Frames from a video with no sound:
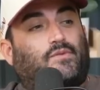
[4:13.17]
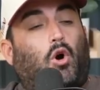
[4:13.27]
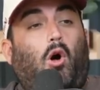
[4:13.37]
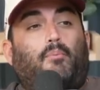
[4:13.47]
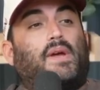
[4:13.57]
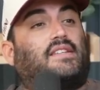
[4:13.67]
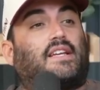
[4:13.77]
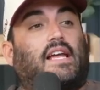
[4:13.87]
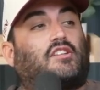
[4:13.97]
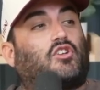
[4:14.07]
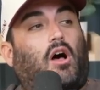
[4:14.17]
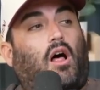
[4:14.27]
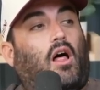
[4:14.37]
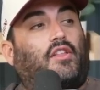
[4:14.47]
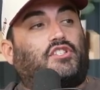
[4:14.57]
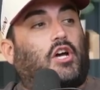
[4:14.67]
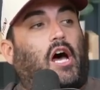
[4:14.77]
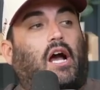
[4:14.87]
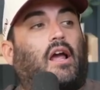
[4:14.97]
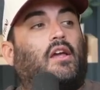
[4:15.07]
Cold pizza gets all the
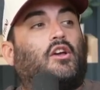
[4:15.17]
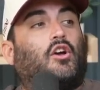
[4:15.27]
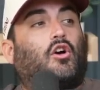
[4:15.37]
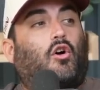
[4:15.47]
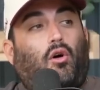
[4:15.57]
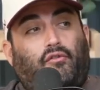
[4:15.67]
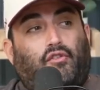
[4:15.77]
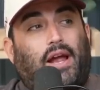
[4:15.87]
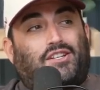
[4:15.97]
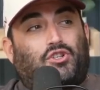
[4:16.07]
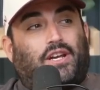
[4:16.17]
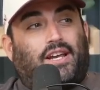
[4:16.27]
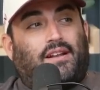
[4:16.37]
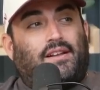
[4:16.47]
talk. Cold fried chicken.